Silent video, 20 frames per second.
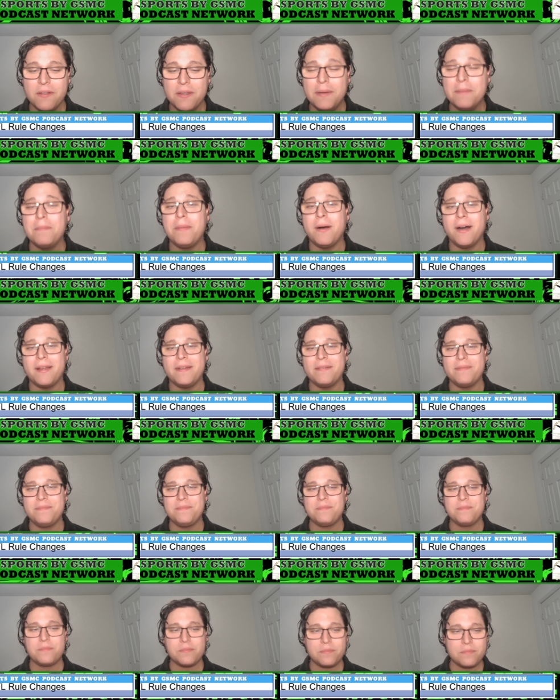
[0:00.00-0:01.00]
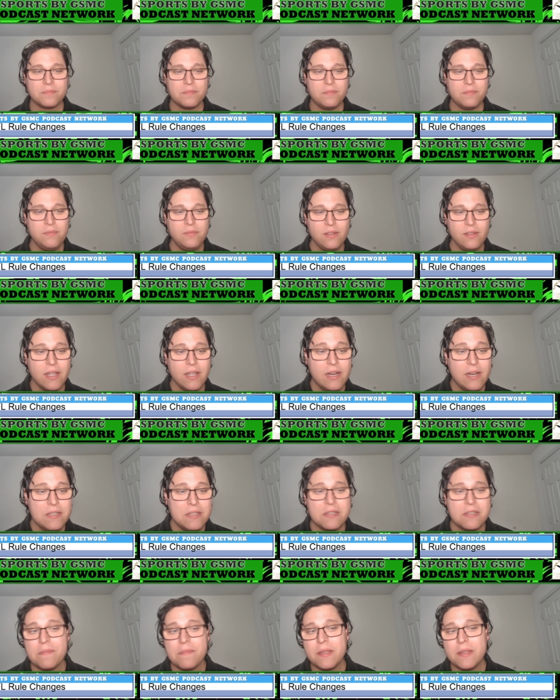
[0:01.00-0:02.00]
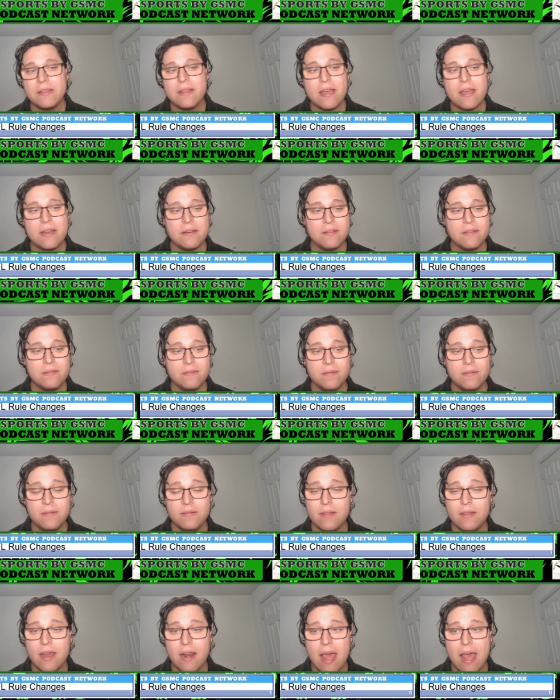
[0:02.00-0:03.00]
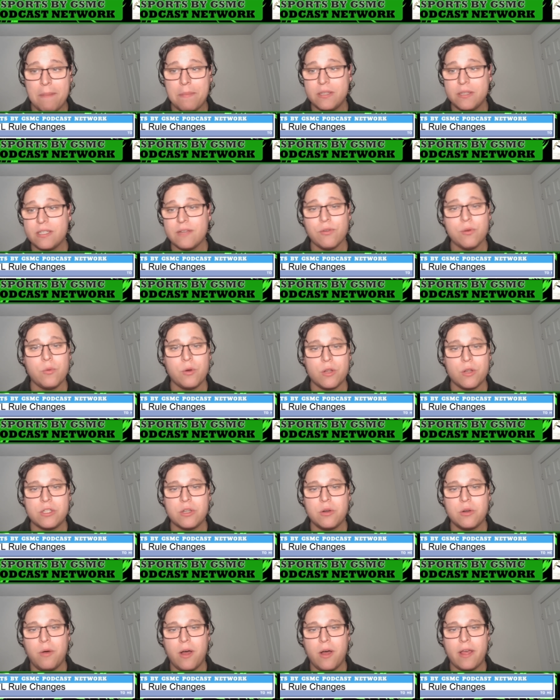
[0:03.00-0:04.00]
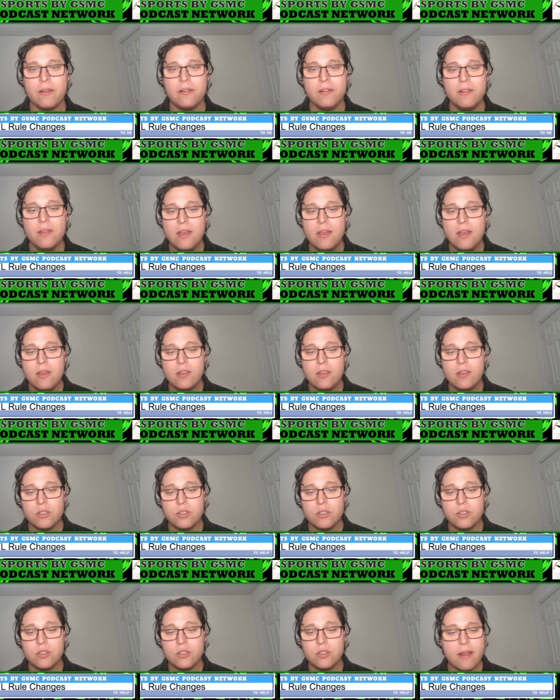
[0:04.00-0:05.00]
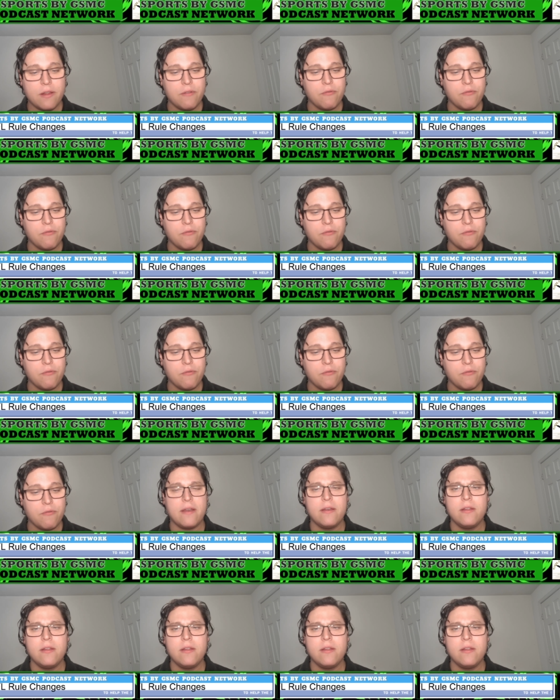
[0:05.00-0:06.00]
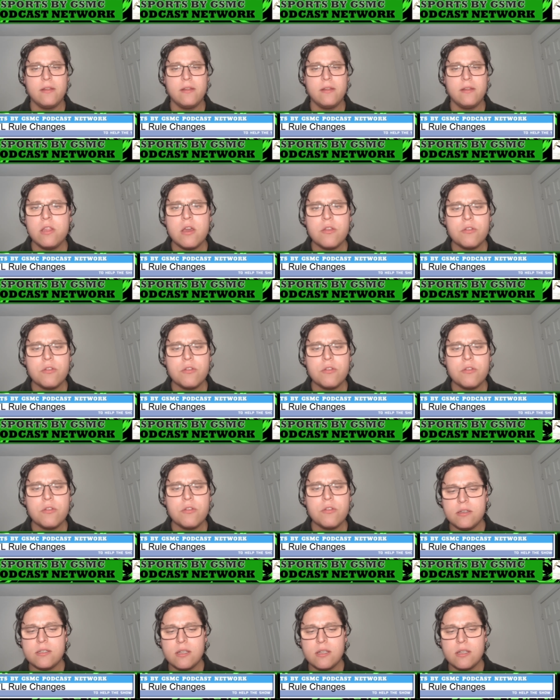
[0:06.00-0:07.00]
but it is something that, that happens every once in a while, so you're getting rid of that. On the other hand,